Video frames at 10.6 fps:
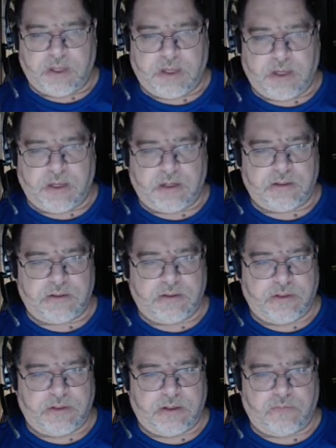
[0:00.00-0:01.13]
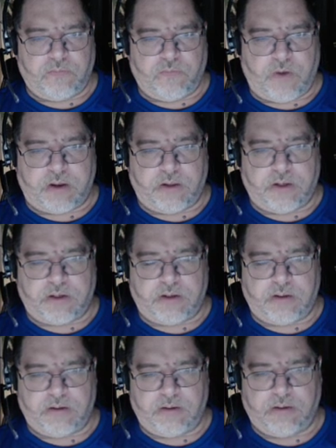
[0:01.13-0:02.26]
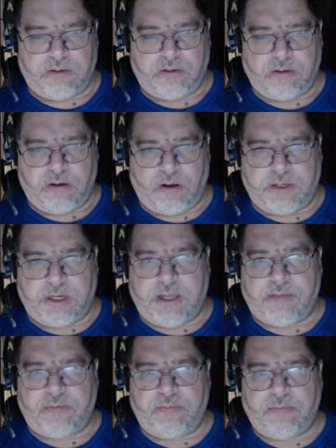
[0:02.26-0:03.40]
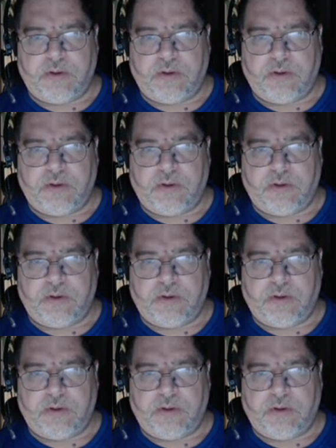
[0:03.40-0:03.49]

and then right click on any of them.